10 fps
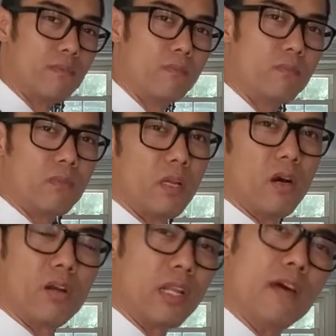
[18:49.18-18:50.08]
them
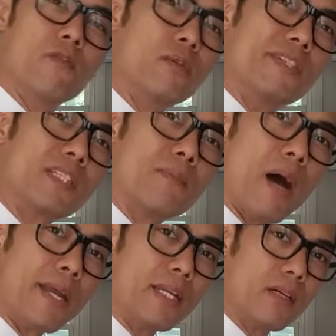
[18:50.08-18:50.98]
on a level of just
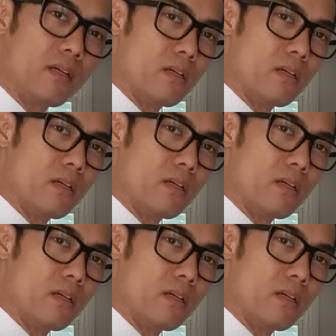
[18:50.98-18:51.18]
mind?